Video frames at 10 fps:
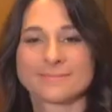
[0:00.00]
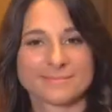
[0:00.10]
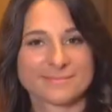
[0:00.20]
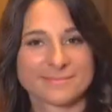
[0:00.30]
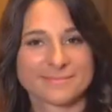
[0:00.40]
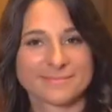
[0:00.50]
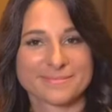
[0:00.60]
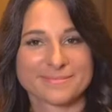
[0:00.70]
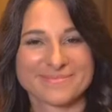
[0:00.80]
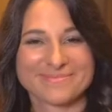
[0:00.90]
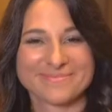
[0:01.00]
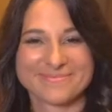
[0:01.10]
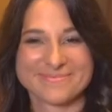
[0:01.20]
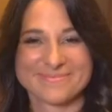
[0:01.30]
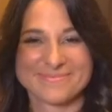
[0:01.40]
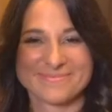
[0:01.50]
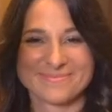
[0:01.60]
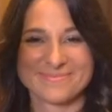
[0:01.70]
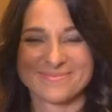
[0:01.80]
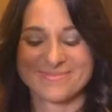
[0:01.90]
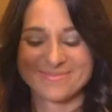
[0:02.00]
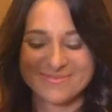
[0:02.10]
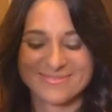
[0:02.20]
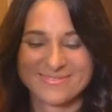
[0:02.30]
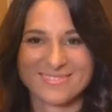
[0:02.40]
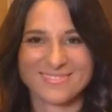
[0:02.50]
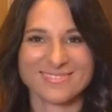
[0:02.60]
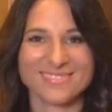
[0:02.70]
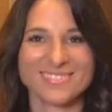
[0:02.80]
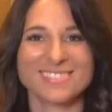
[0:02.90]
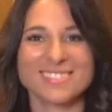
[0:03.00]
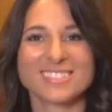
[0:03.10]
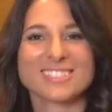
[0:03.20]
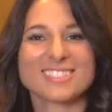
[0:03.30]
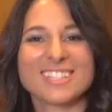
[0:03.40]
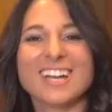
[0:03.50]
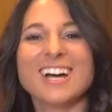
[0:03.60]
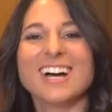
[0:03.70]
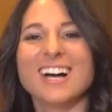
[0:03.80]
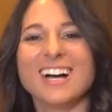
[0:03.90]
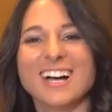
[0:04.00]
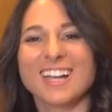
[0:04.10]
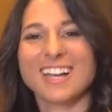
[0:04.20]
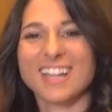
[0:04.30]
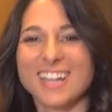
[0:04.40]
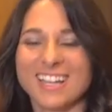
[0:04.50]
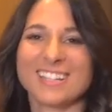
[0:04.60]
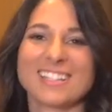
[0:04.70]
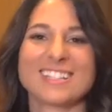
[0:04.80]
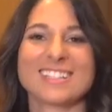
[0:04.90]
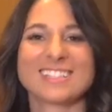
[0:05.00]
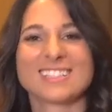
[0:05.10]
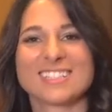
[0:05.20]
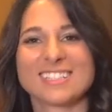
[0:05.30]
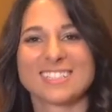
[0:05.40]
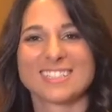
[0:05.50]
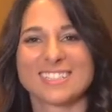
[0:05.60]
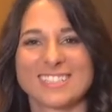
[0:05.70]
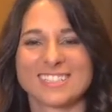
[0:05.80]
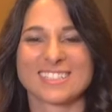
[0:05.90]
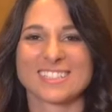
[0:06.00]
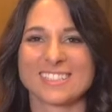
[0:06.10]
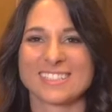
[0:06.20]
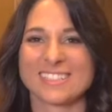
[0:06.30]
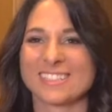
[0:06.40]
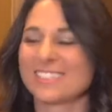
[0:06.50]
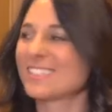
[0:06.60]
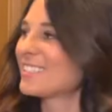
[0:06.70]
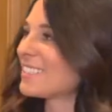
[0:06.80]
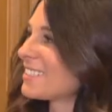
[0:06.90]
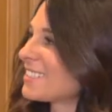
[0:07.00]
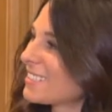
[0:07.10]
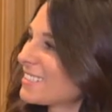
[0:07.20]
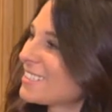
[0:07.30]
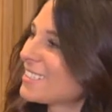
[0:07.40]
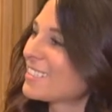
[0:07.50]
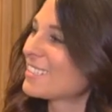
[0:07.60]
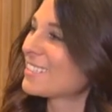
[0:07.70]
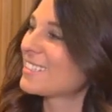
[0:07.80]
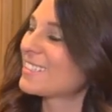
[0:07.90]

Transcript: [no speech]